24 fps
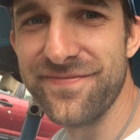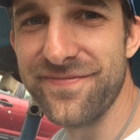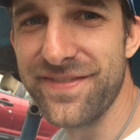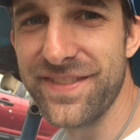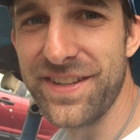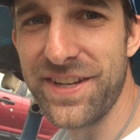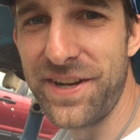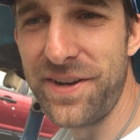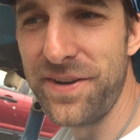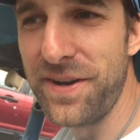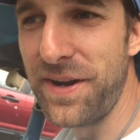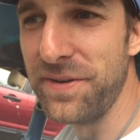
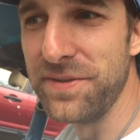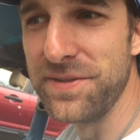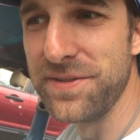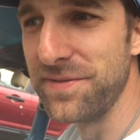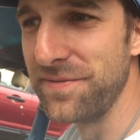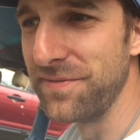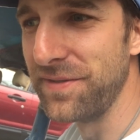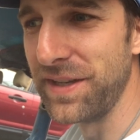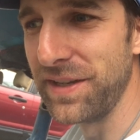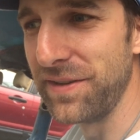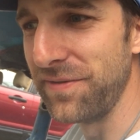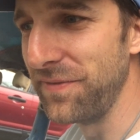so I was
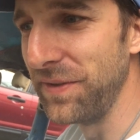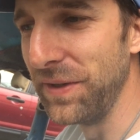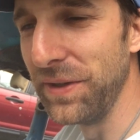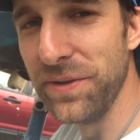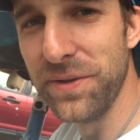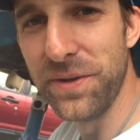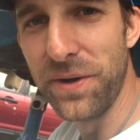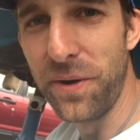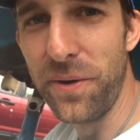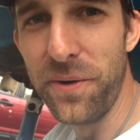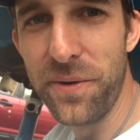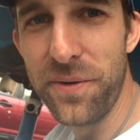like
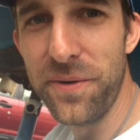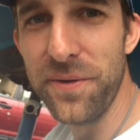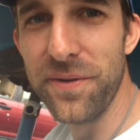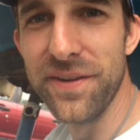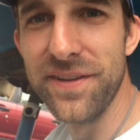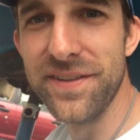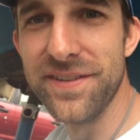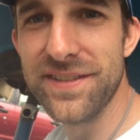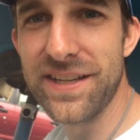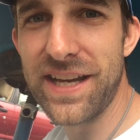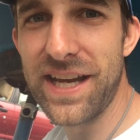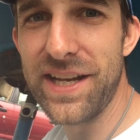filling a hole
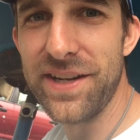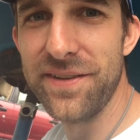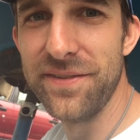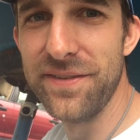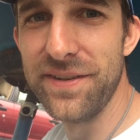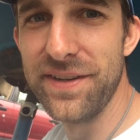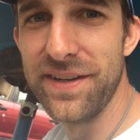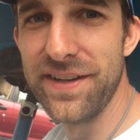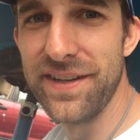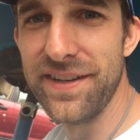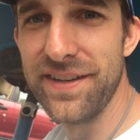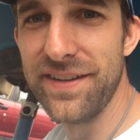inside
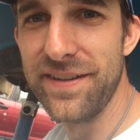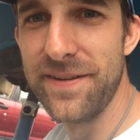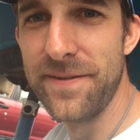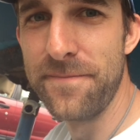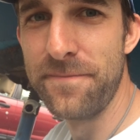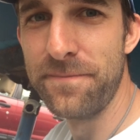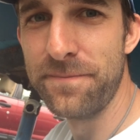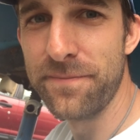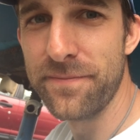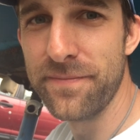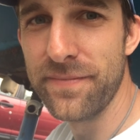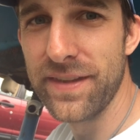
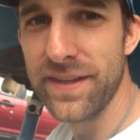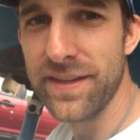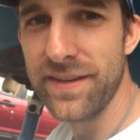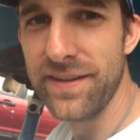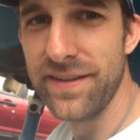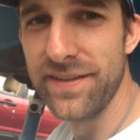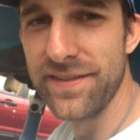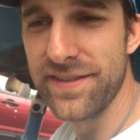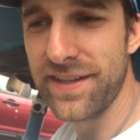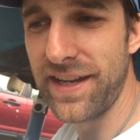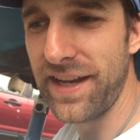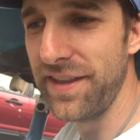
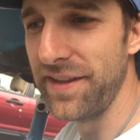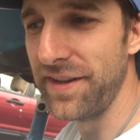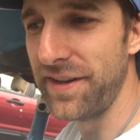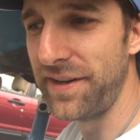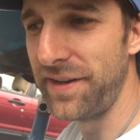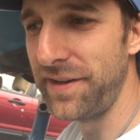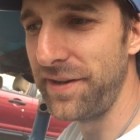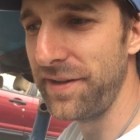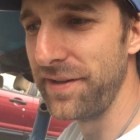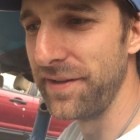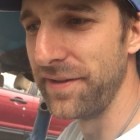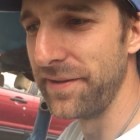the
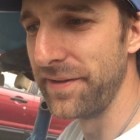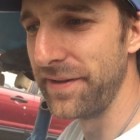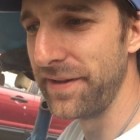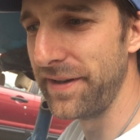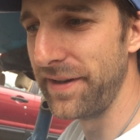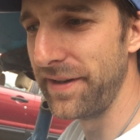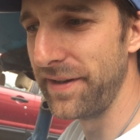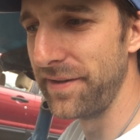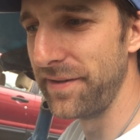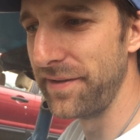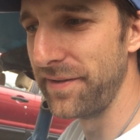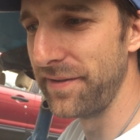hull
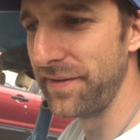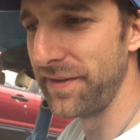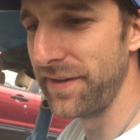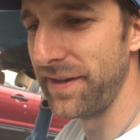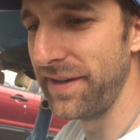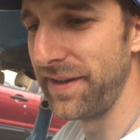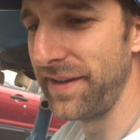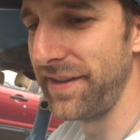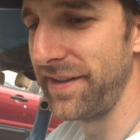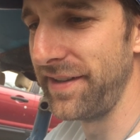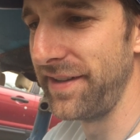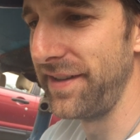
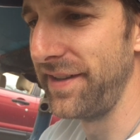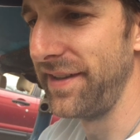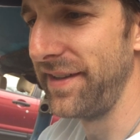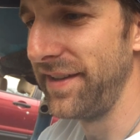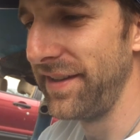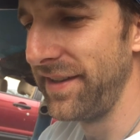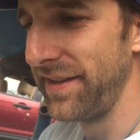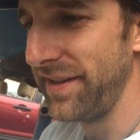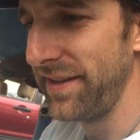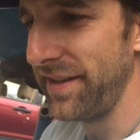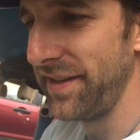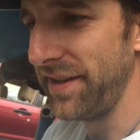
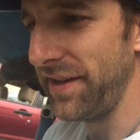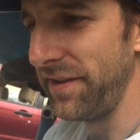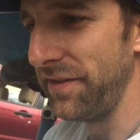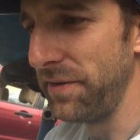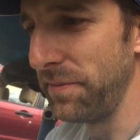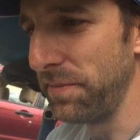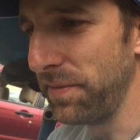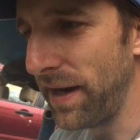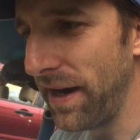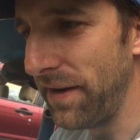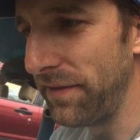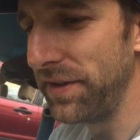of the
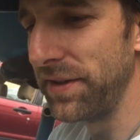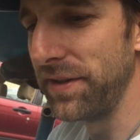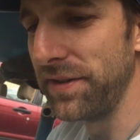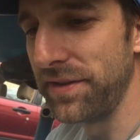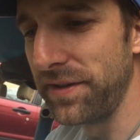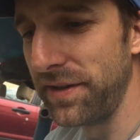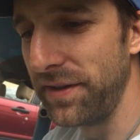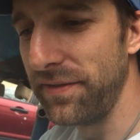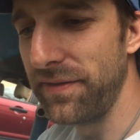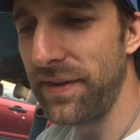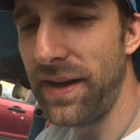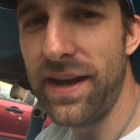Privateer
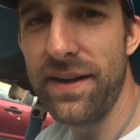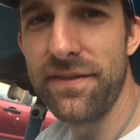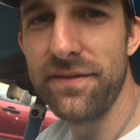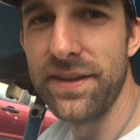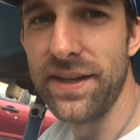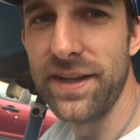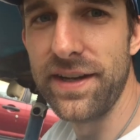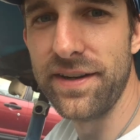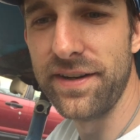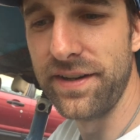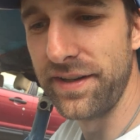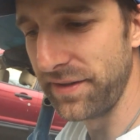35
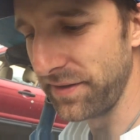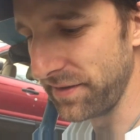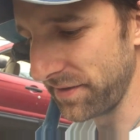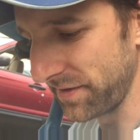there, and he